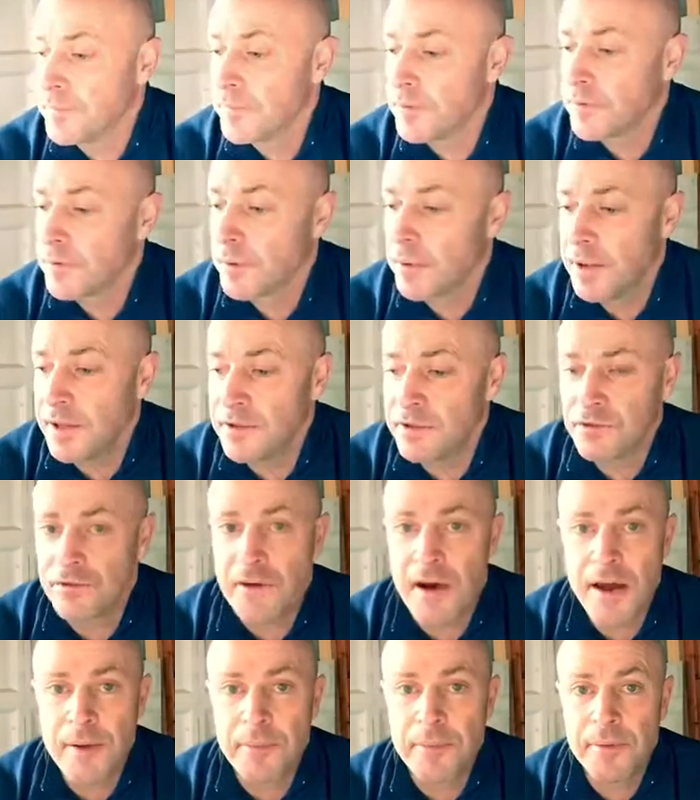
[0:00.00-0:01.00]
So each
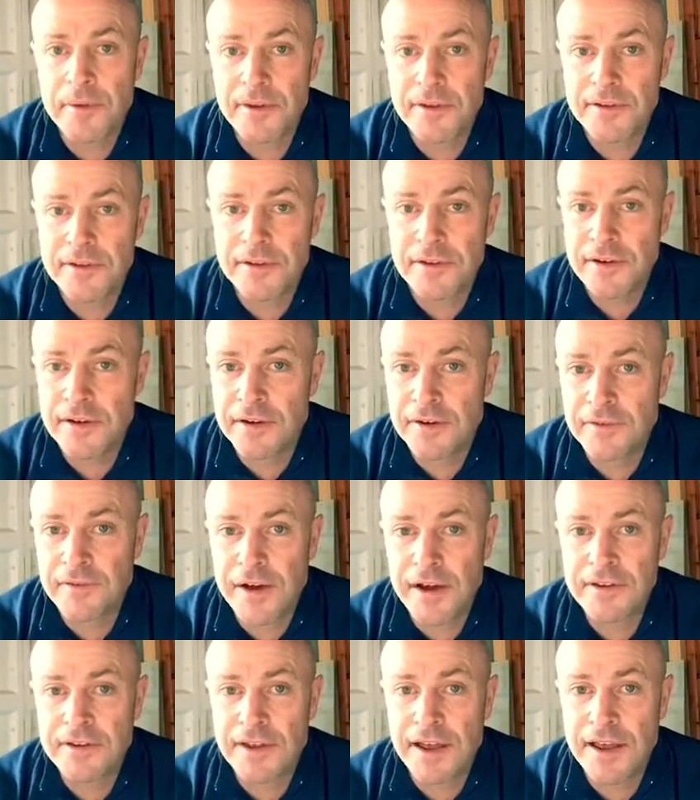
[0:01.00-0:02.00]
rep is in
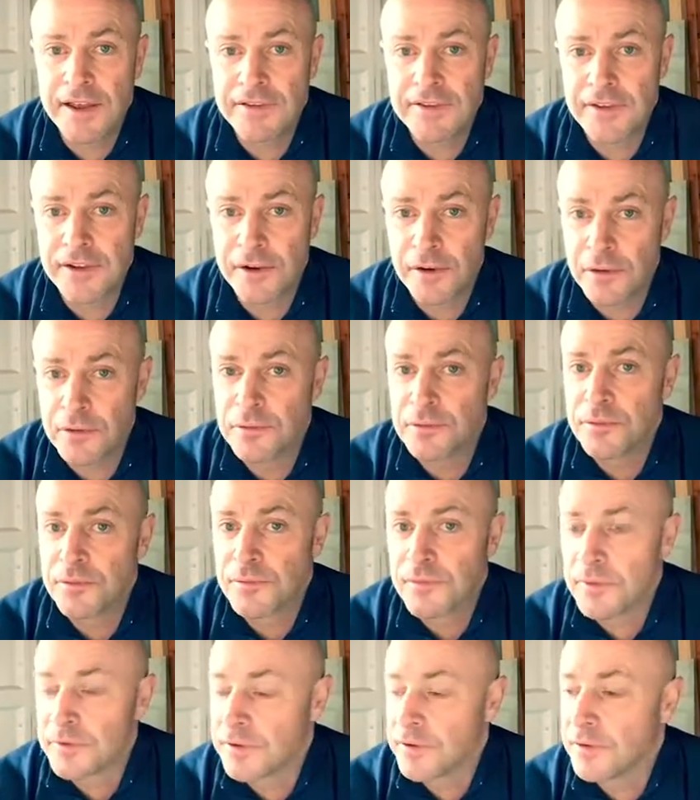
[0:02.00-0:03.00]
effect a single.
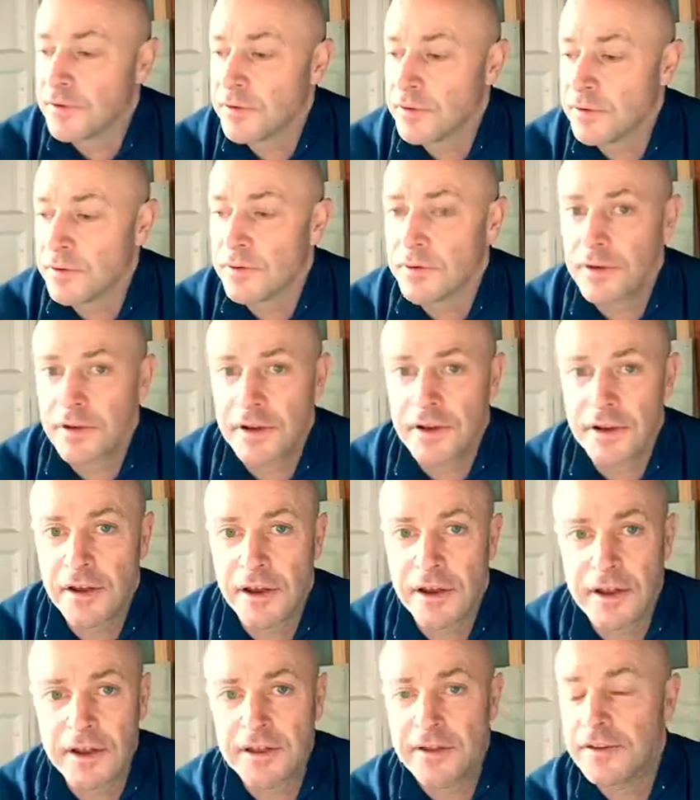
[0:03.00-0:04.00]
So you're doing
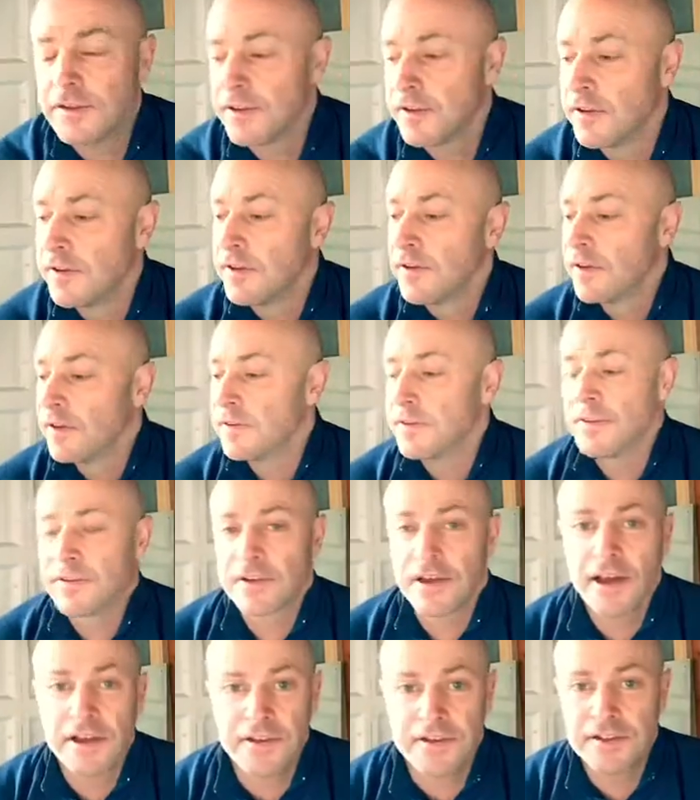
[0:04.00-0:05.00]
in this
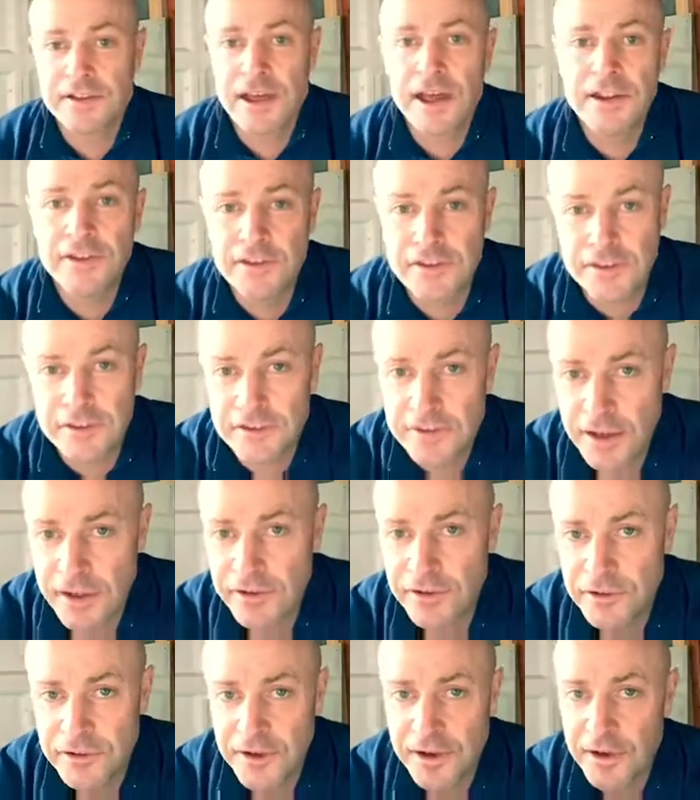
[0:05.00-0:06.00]
case
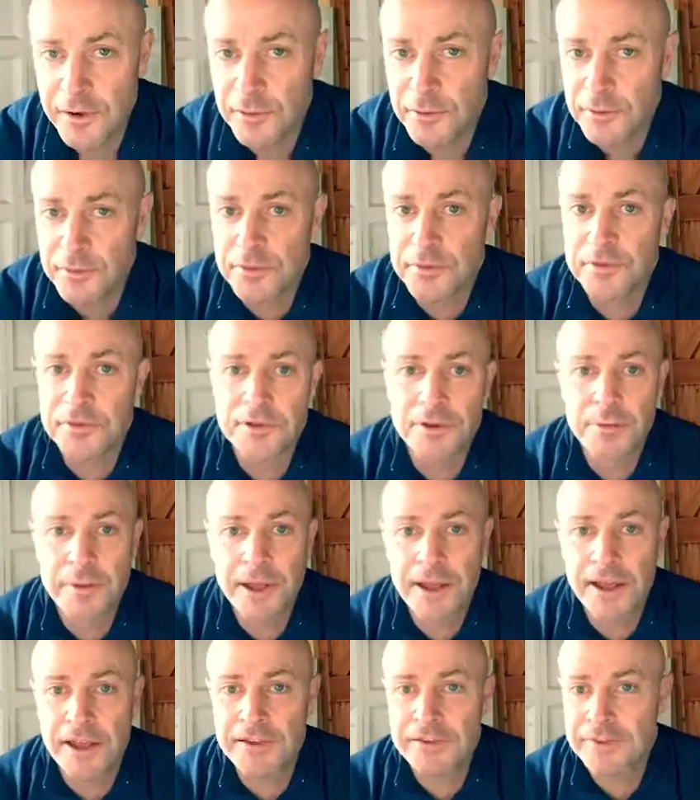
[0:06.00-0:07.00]
10 singles to
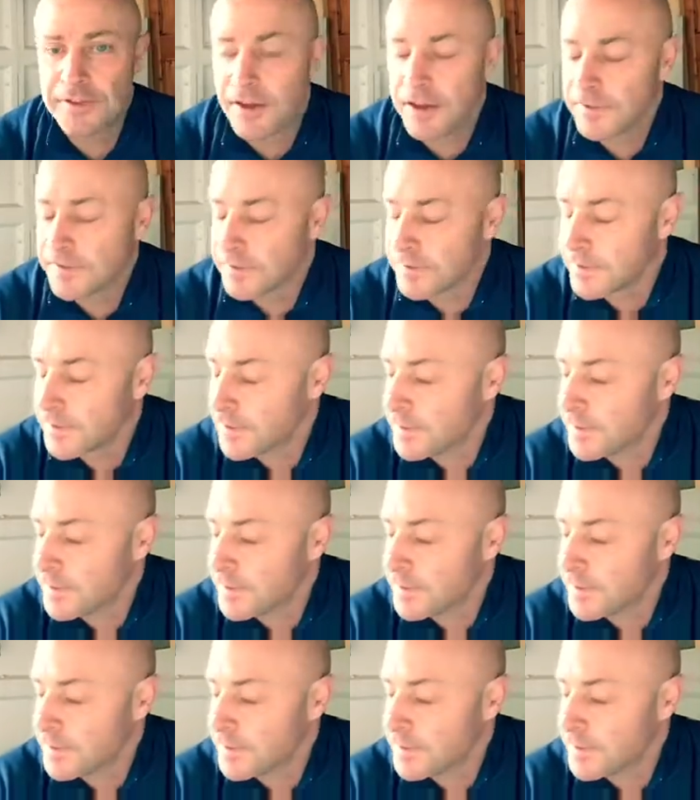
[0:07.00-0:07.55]
make a set.